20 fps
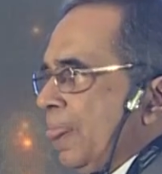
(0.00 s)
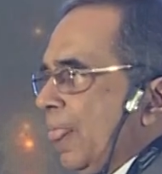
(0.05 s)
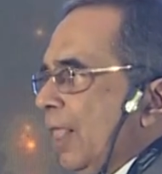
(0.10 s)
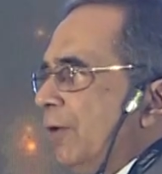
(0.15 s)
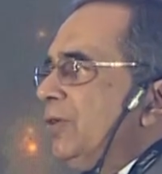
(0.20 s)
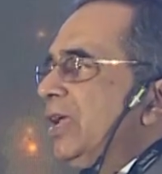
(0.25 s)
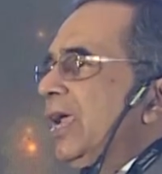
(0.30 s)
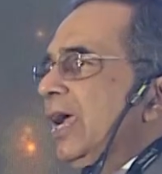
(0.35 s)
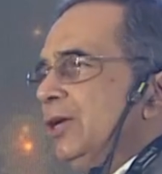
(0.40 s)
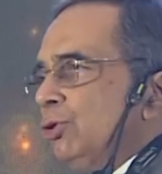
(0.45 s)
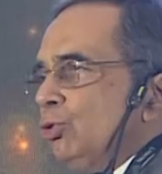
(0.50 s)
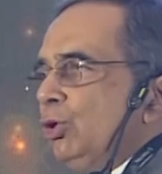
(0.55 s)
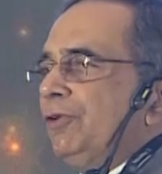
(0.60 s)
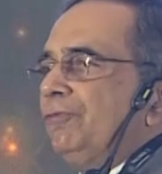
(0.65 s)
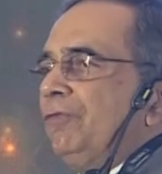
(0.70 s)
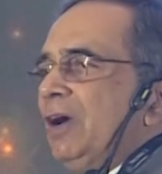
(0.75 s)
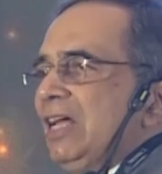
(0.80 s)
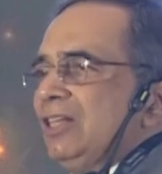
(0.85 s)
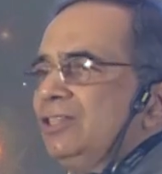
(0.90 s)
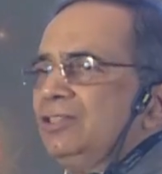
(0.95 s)
We can do it
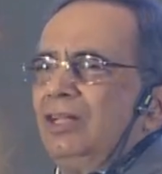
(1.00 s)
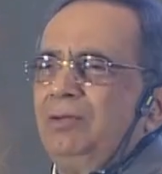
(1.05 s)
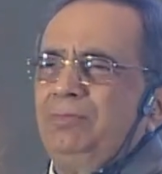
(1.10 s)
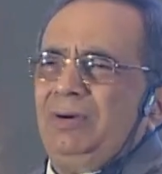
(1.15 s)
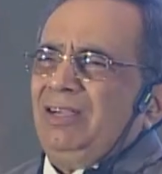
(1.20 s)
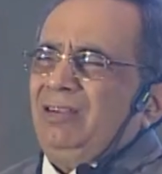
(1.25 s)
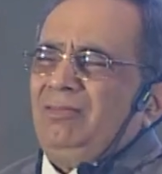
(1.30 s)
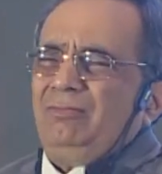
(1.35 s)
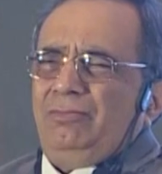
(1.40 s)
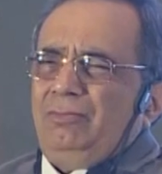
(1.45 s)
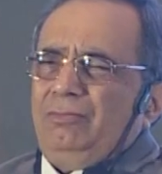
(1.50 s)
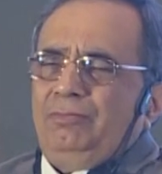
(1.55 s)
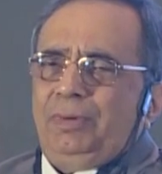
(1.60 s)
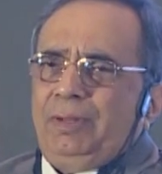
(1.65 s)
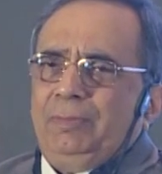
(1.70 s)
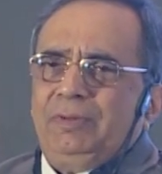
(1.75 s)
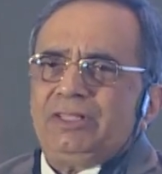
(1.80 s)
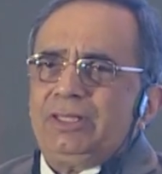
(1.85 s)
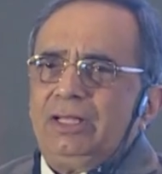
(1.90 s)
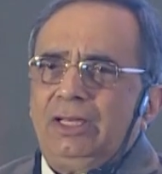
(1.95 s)
faster, but
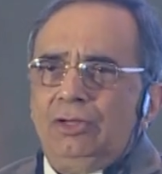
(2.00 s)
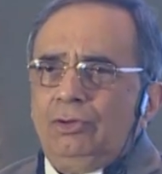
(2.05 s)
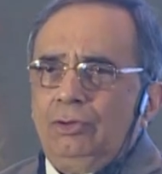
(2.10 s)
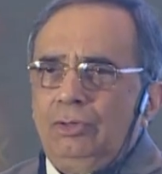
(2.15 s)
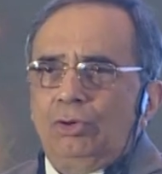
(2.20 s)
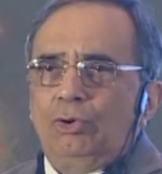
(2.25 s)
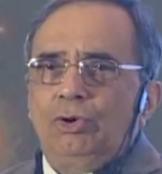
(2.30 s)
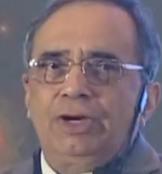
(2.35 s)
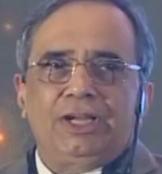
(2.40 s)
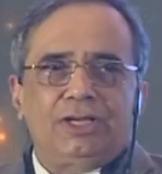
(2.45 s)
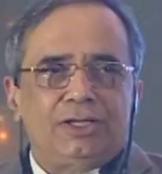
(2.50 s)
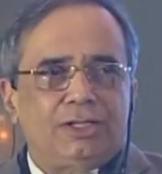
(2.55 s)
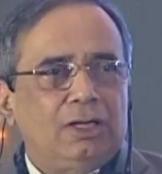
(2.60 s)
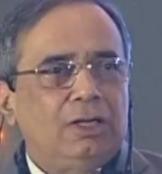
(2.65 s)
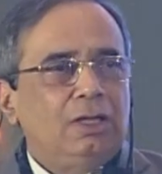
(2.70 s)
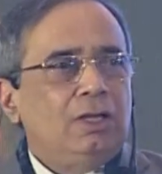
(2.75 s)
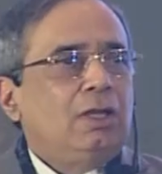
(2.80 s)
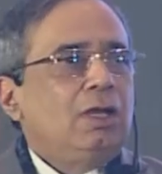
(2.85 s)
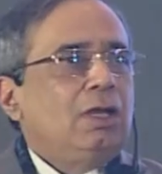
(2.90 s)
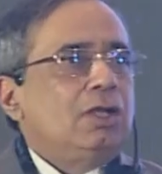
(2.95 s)
people say no need.
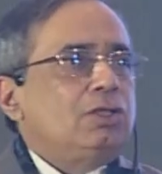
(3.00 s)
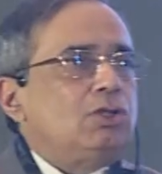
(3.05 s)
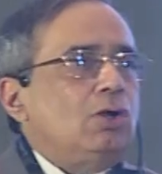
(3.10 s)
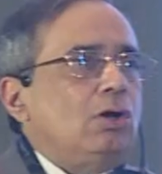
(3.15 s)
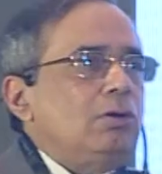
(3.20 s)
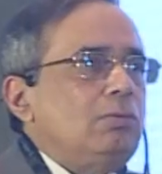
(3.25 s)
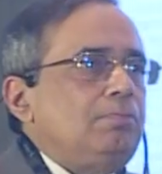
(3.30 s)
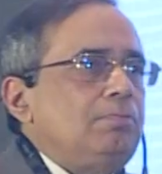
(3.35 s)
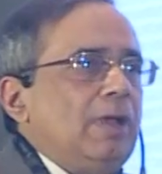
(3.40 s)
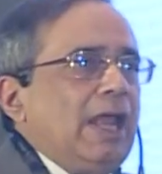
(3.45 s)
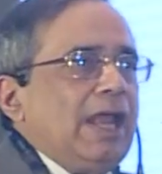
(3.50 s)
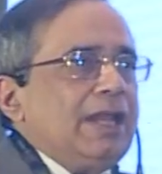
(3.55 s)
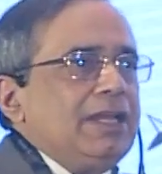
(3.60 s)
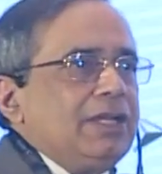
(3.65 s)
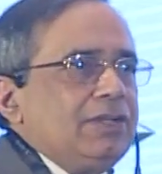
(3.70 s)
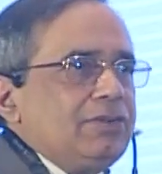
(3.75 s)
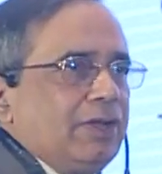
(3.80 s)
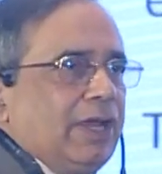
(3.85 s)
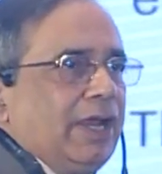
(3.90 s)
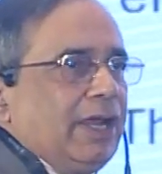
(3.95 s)
So
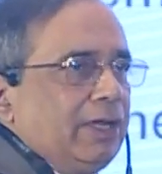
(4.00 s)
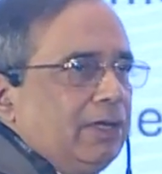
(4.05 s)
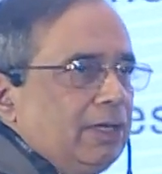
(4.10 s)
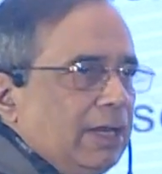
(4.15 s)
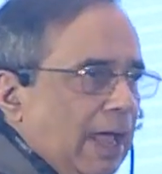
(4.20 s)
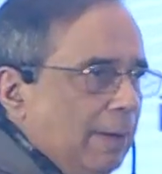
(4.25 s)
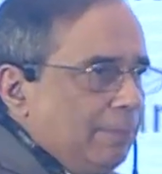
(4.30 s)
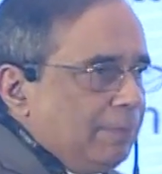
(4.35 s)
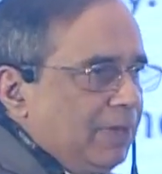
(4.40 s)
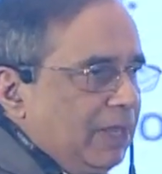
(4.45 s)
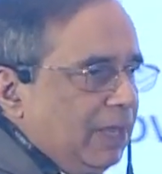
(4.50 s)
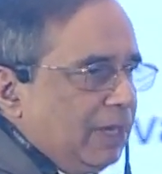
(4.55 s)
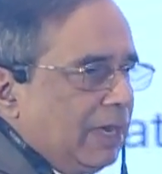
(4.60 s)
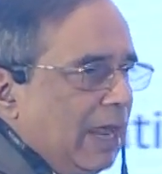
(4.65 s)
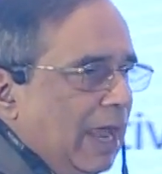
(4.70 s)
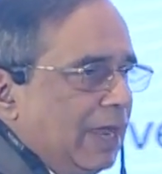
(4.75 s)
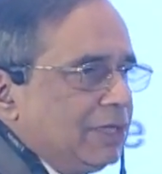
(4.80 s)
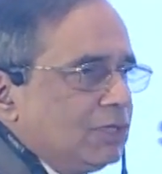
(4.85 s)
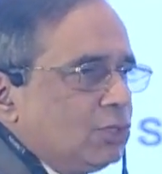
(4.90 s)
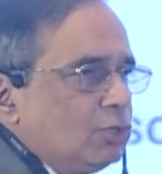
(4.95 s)
any trade happening
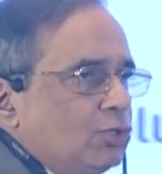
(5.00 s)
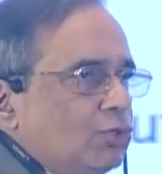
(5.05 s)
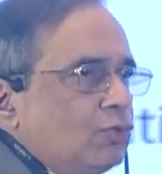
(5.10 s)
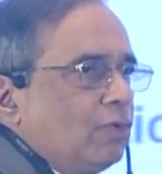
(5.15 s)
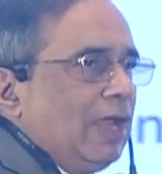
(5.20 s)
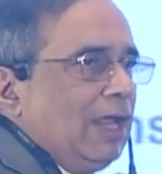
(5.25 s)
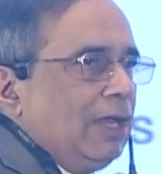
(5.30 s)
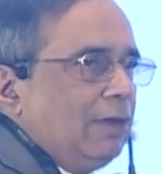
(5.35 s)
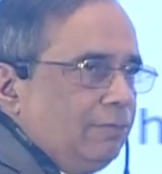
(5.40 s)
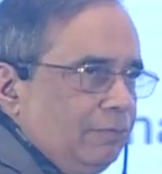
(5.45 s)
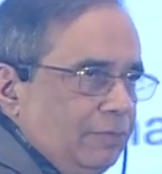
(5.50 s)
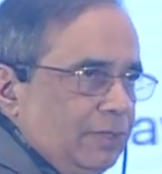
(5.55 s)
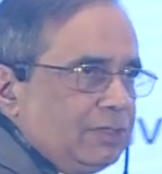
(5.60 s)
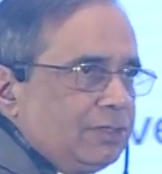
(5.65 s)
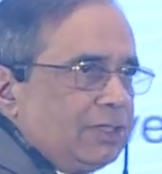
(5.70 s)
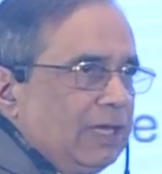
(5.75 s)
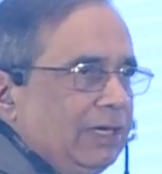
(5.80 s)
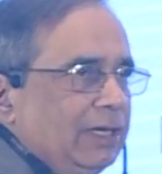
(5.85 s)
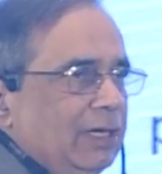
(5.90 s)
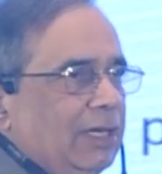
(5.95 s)
9 to 12, we
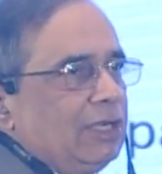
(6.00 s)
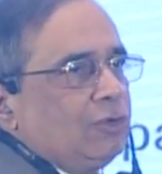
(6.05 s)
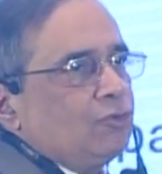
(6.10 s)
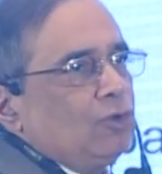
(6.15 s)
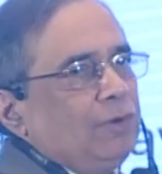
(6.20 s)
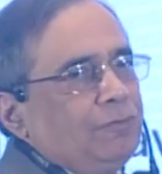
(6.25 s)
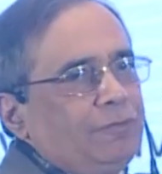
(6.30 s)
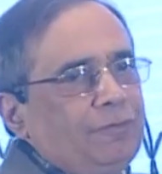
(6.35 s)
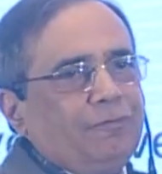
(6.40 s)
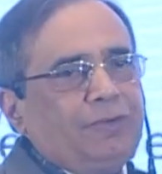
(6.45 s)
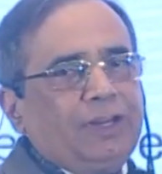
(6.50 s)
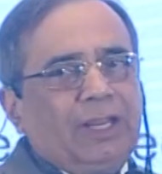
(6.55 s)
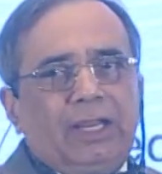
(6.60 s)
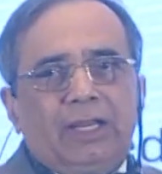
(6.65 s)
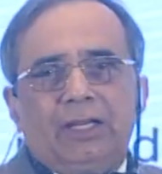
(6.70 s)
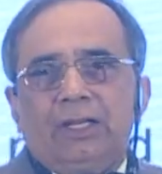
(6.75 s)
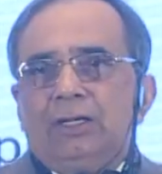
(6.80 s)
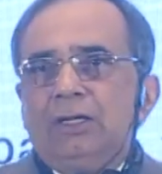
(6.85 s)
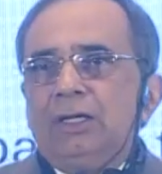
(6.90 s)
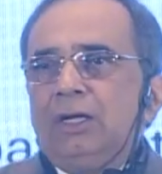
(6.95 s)
settle at
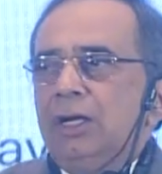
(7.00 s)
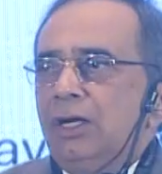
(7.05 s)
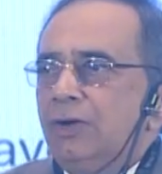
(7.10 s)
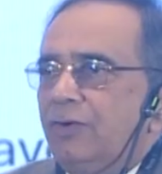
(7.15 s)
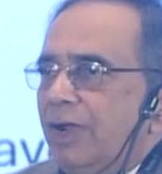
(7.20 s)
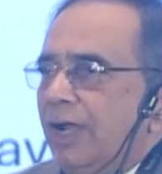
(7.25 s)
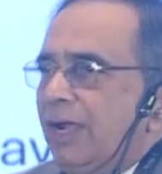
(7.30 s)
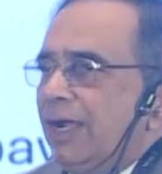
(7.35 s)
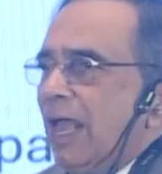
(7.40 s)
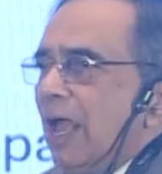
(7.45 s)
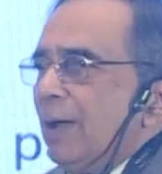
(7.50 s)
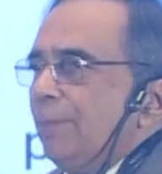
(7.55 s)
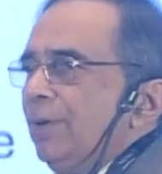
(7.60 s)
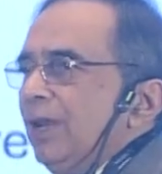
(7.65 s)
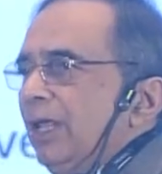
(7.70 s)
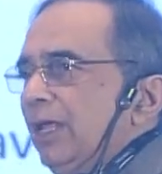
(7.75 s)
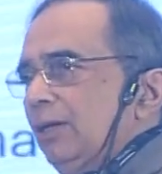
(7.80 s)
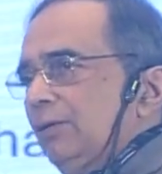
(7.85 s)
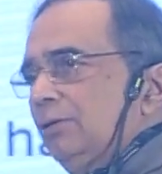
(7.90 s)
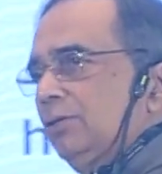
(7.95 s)
12:15. Trade
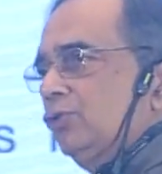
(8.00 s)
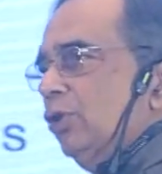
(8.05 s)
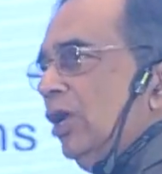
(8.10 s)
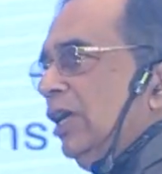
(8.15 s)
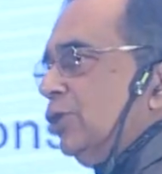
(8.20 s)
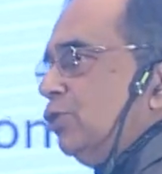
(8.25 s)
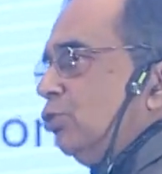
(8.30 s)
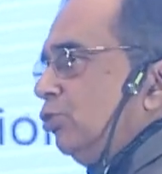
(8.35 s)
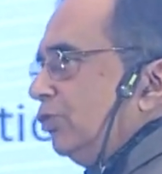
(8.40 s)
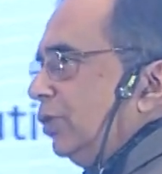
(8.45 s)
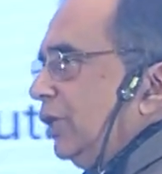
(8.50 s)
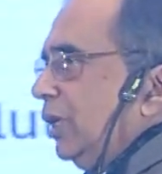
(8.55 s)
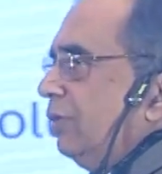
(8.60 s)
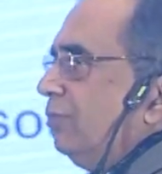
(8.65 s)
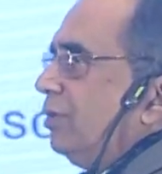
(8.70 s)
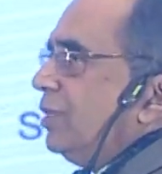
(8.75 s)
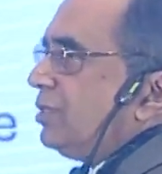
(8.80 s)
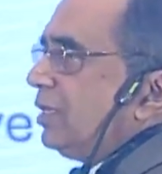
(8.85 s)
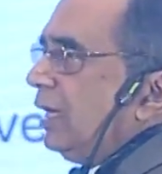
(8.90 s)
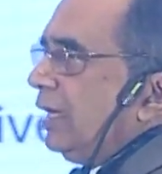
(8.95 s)
happening 12 to 3,
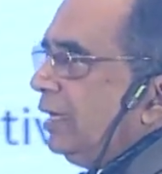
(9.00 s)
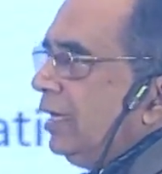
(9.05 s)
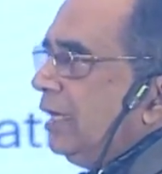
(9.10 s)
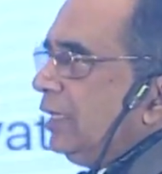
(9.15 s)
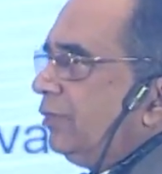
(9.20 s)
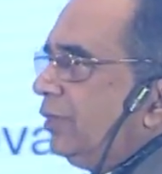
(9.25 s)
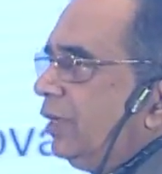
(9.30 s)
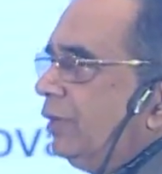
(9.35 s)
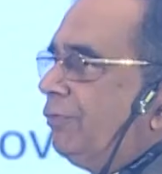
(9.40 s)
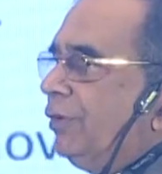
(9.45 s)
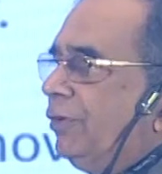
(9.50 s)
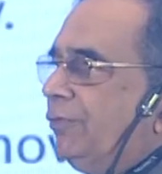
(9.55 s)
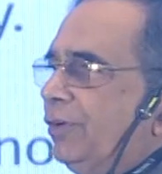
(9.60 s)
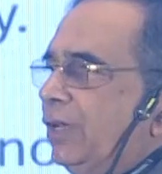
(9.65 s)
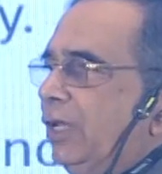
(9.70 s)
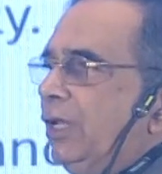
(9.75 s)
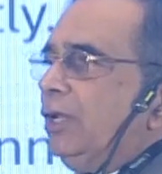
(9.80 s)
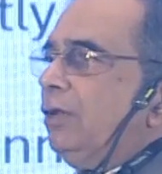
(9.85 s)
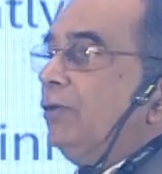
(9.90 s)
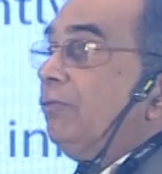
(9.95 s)
we settle at
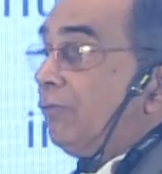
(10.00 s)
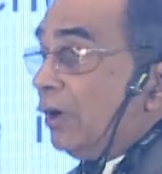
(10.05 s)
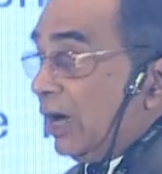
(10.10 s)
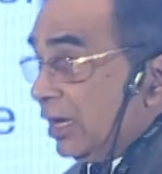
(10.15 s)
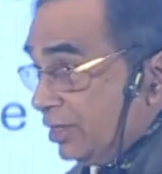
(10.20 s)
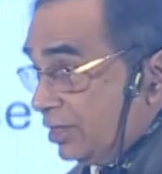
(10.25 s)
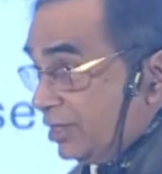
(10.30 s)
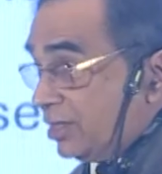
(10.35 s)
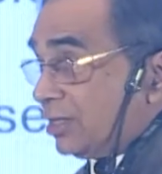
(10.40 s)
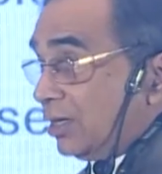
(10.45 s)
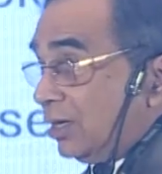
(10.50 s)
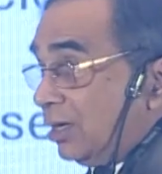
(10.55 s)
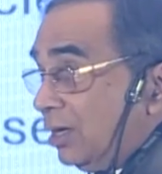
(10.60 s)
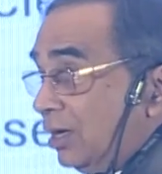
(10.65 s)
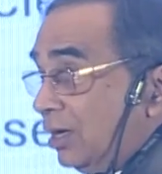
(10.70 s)
3:15 funds,